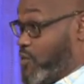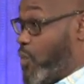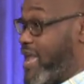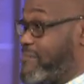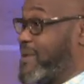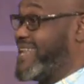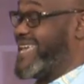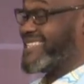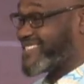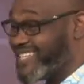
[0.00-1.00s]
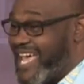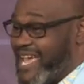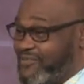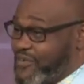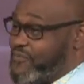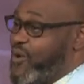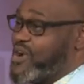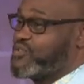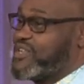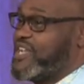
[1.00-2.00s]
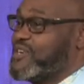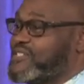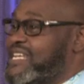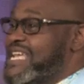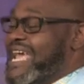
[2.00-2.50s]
We have been enslaved for 400 years.